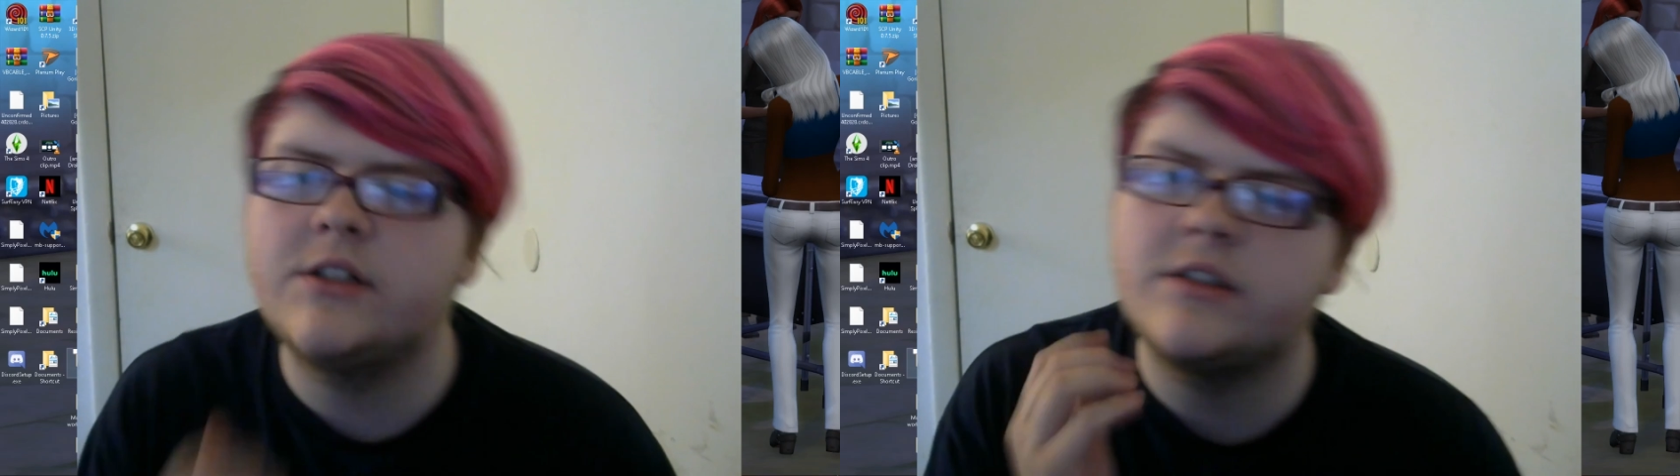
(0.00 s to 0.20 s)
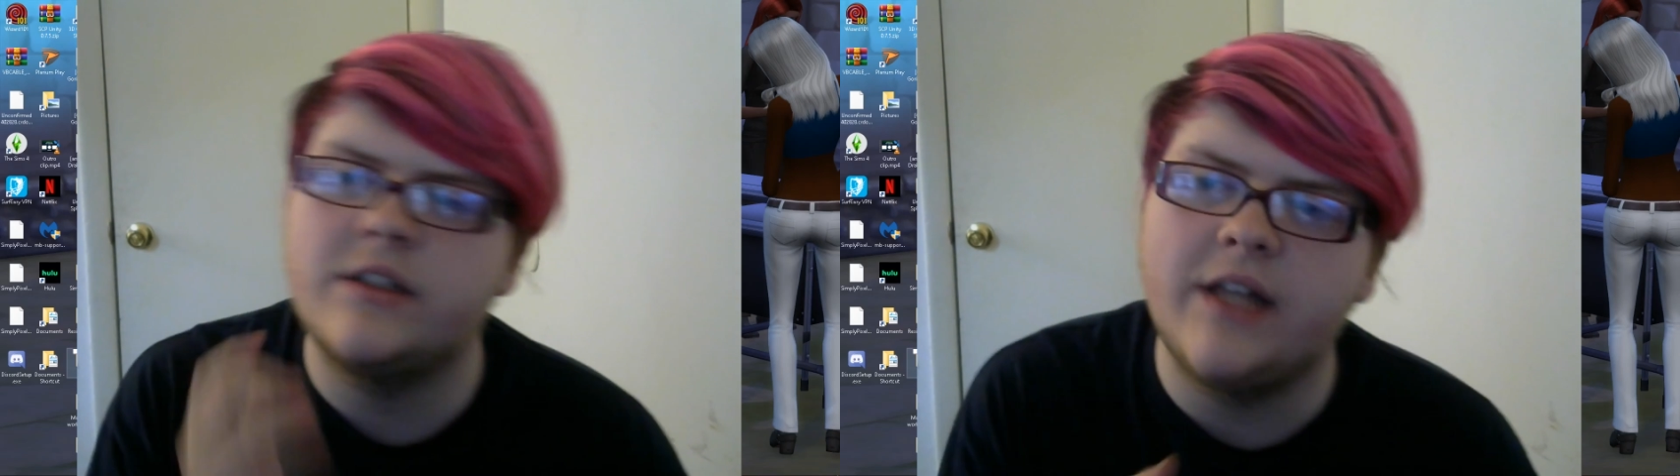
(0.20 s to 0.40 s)

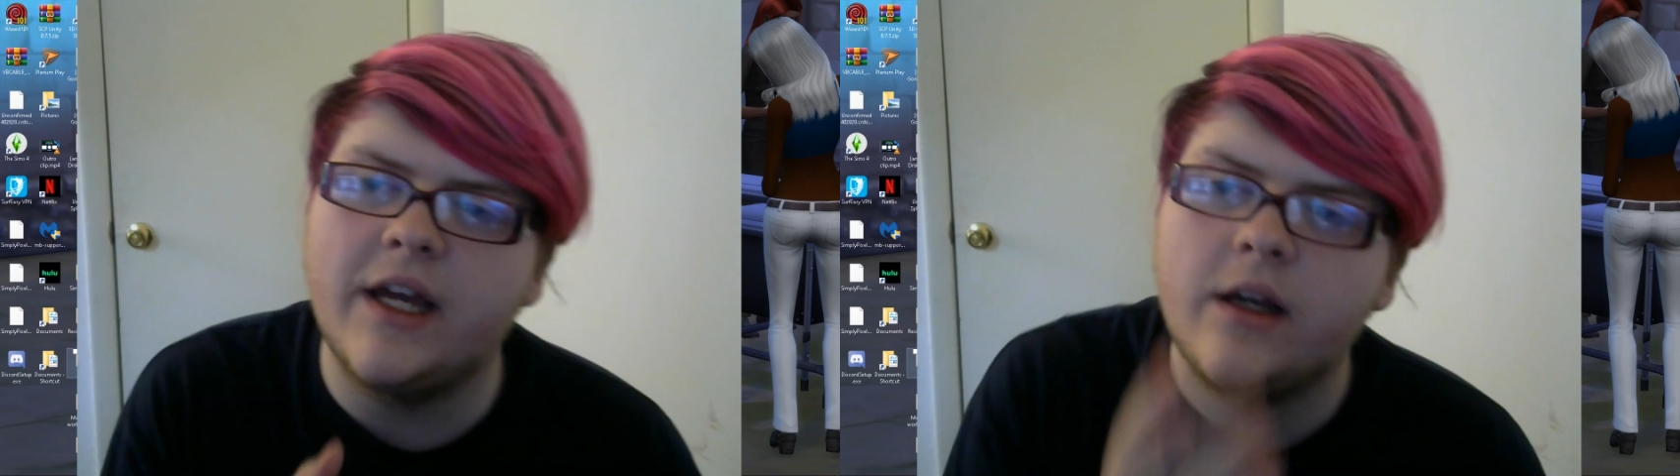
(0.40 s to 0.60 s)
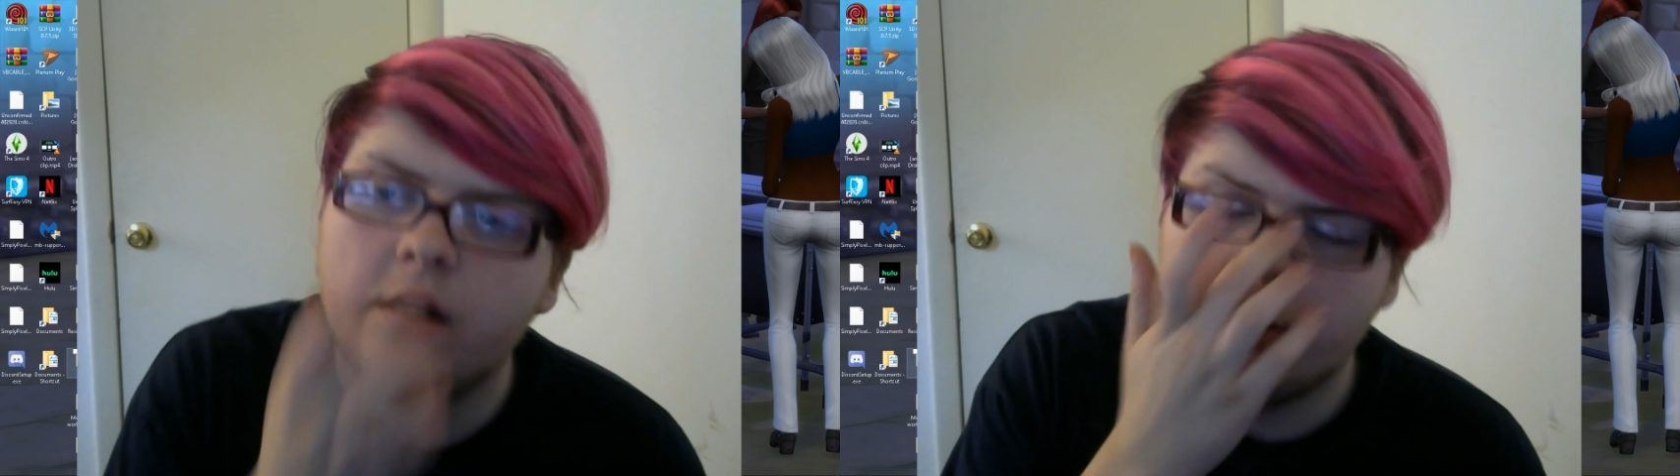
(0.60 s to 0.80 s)

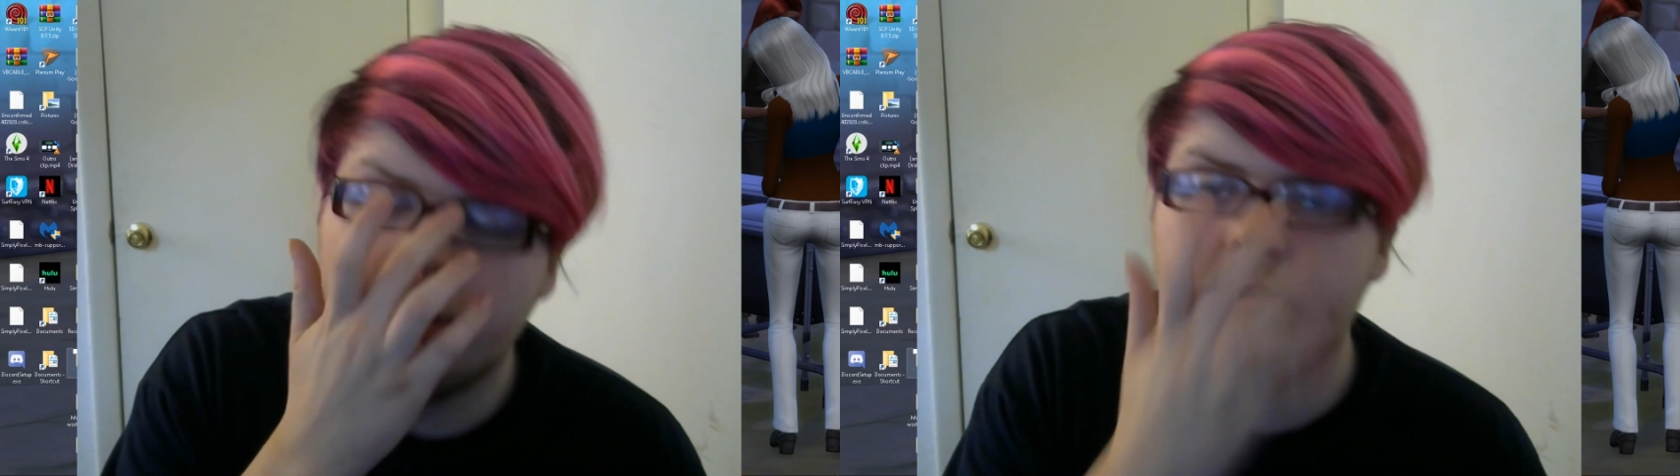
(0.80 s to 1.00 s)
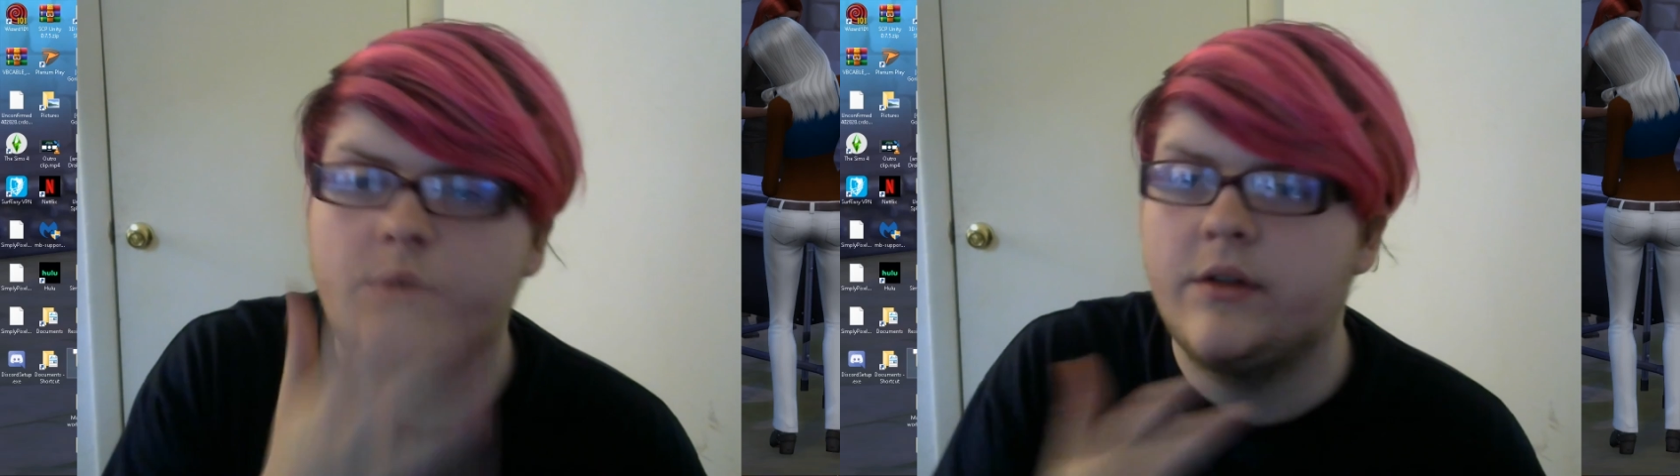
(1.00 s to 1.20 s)
Today we're
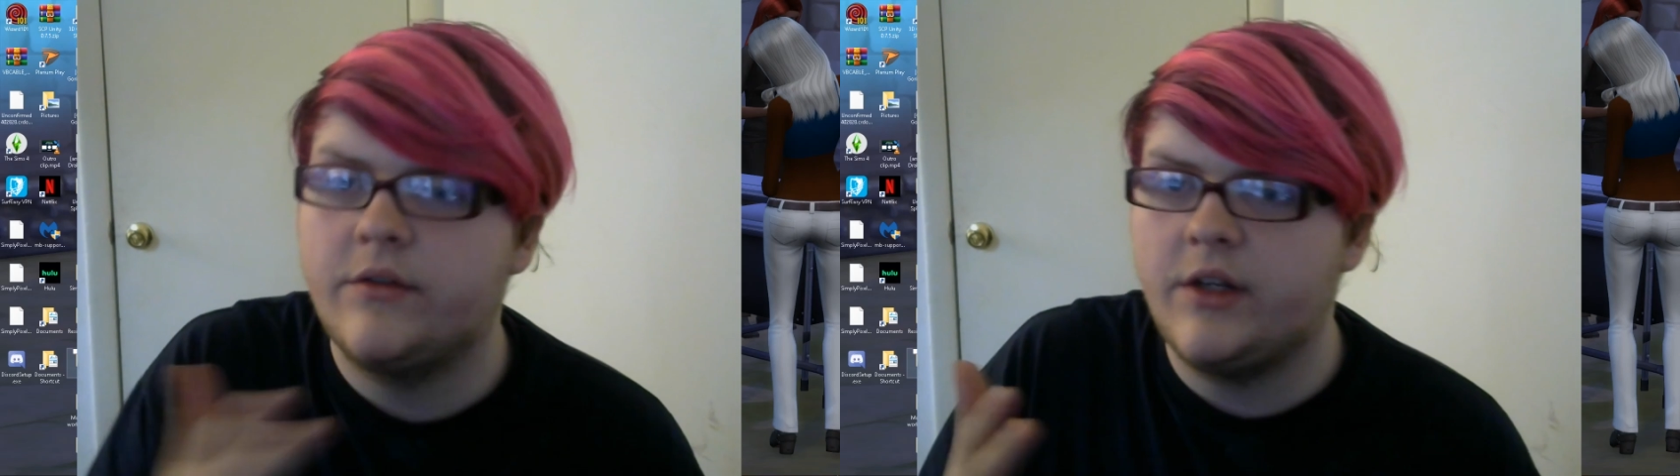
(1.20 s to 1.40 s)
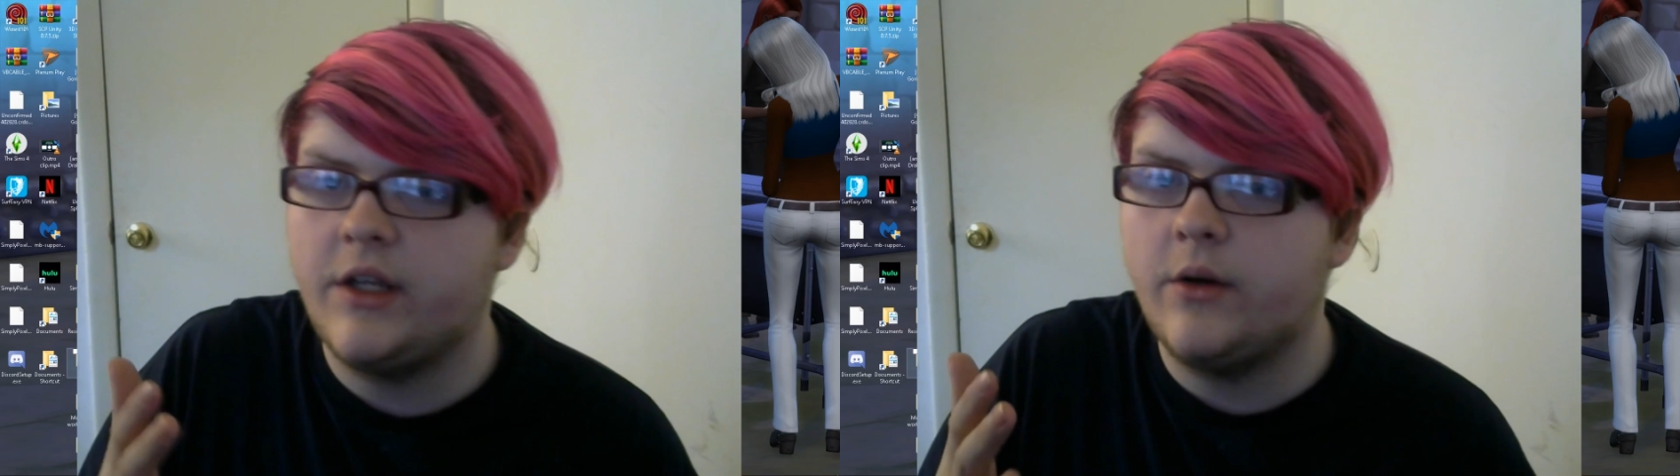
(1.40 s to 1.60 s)
going to be doing a
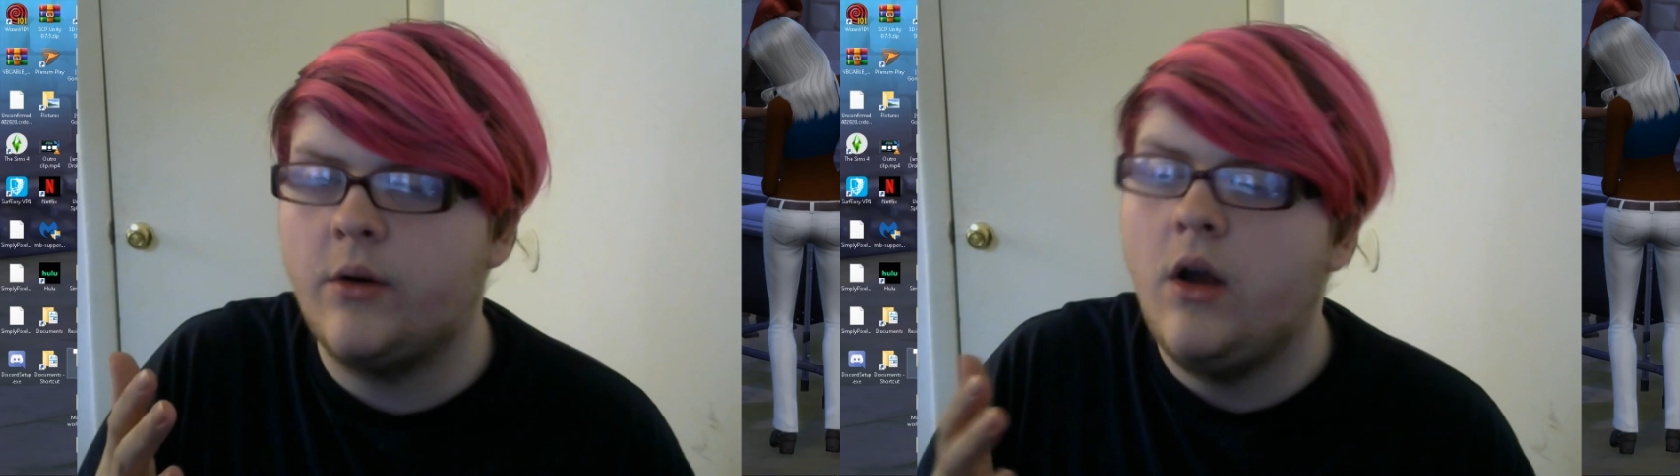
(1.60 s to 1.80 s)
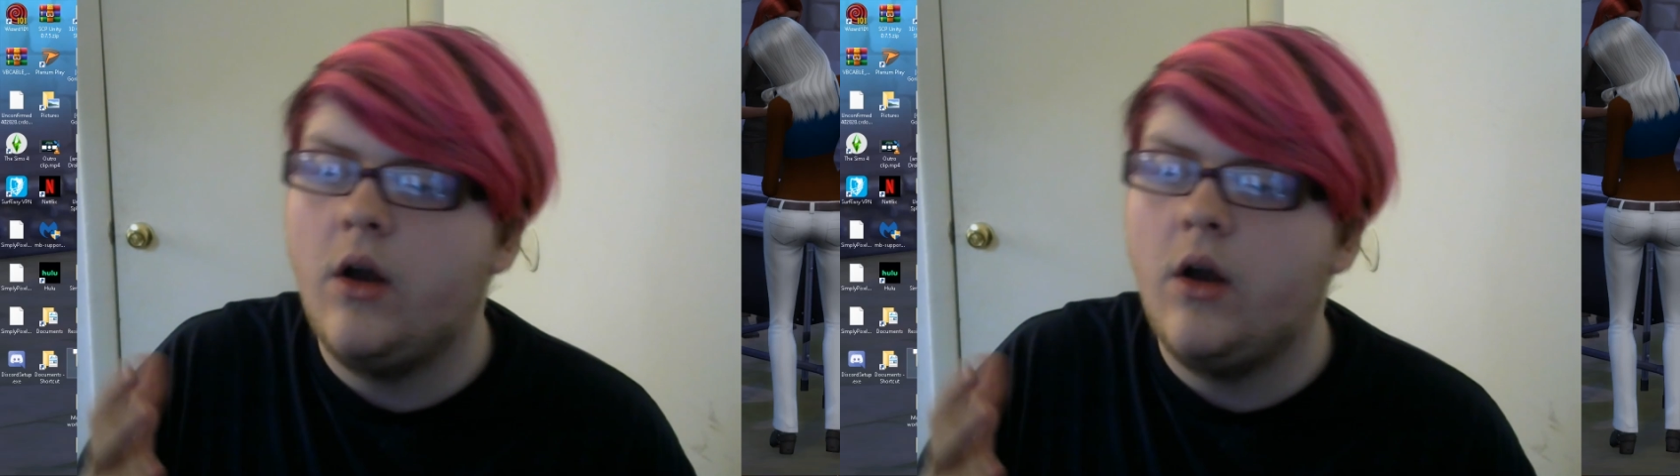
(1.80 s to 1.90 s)
video